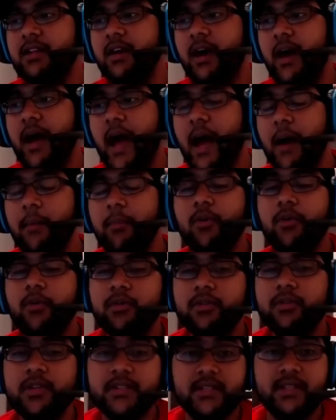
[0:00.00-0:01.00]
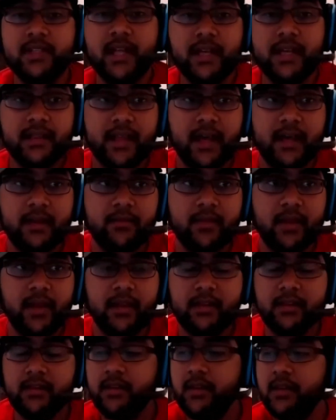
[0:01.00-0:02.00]
Apple doesn't like that,
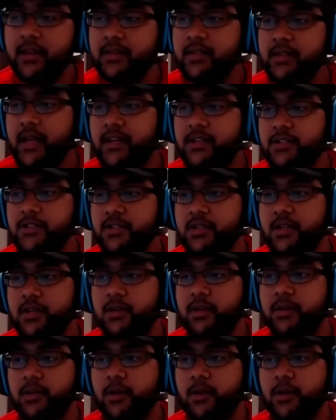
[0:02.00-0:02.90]
and it actually